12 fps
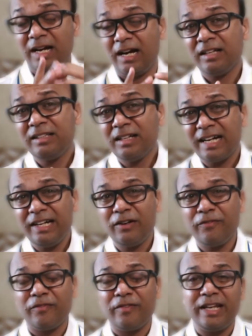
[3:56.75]
Another kind
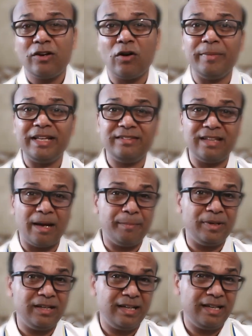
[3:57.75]
of very common
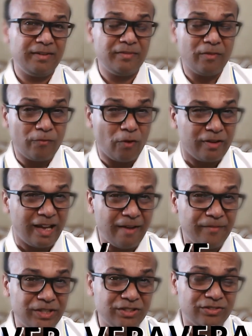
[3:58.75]
example for
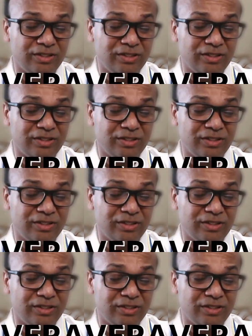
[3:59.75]
averages